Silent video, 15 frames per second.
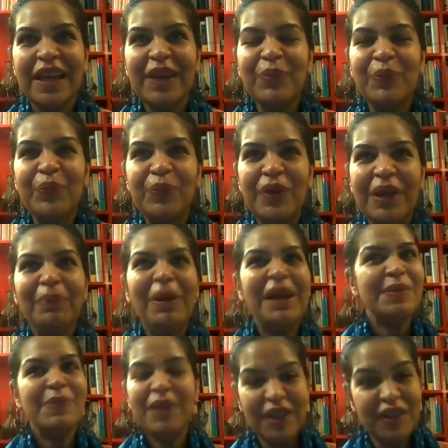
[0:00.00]
it
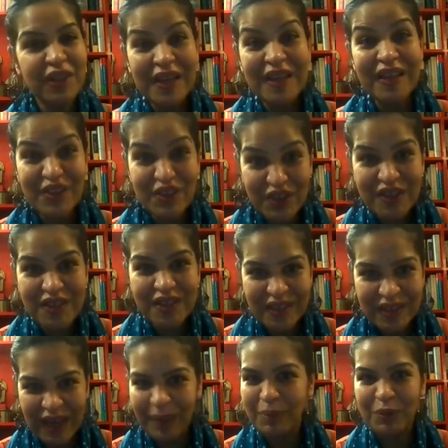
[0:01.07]
must have been a really
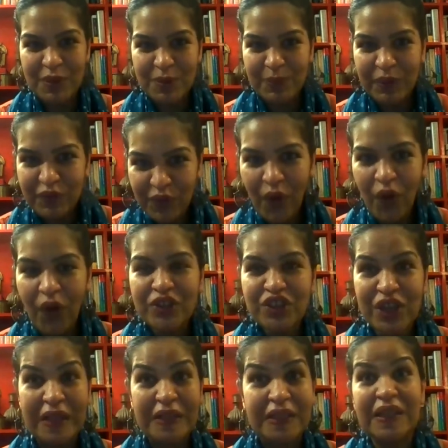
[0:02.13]
interesting time. It was before
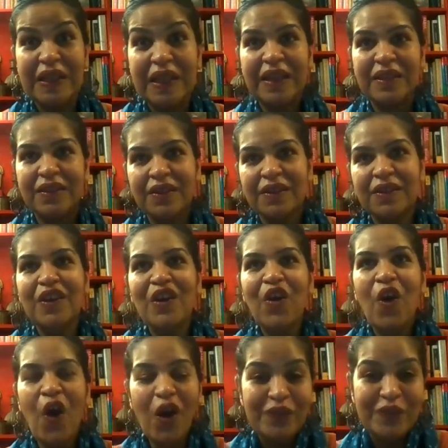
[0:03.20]
Shantiniketan
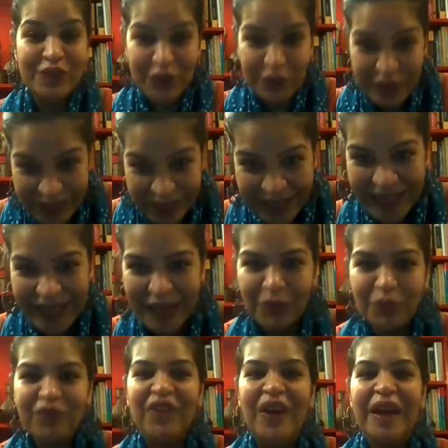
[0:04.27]
of today,
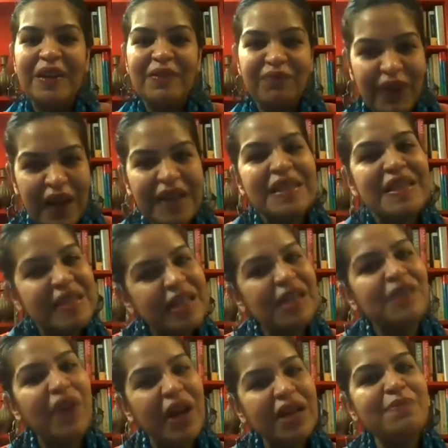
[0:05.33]
very, very
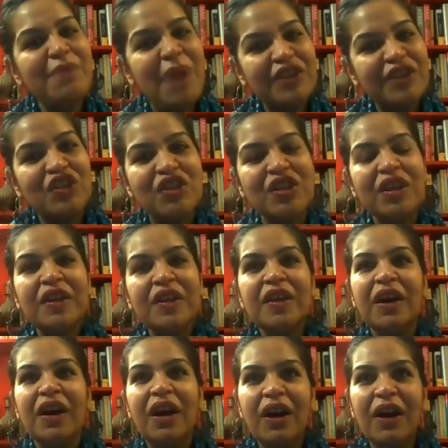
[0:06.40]
still very much
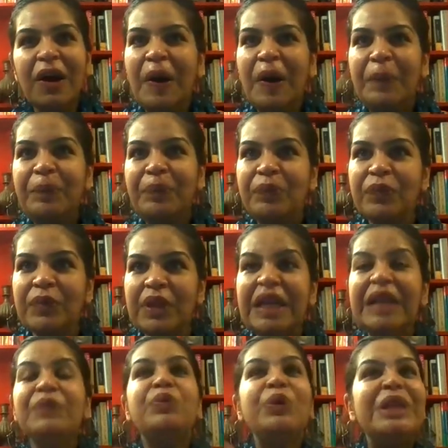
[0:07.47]

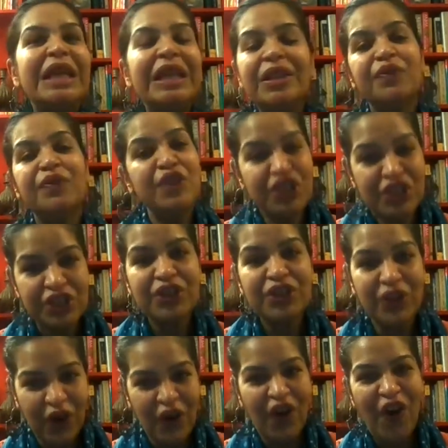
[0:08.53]
within the
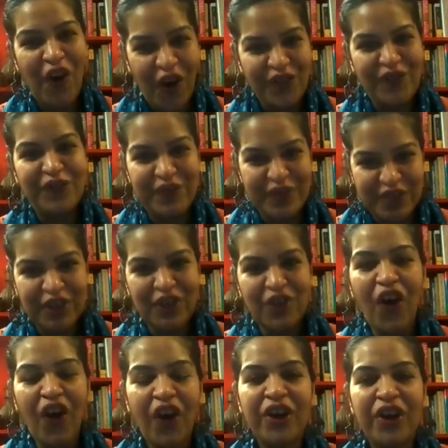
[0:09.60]
vision of
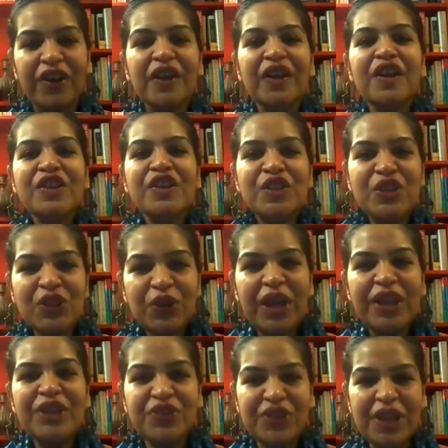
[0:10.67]
Tagore. So
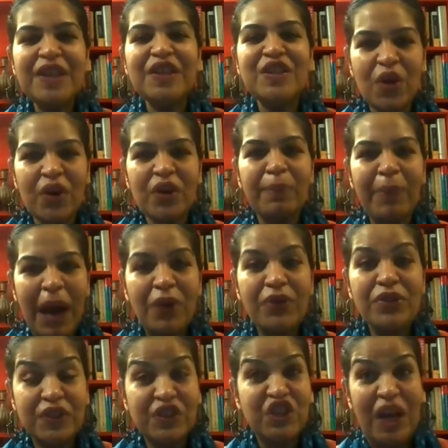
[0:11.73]
can you really talk about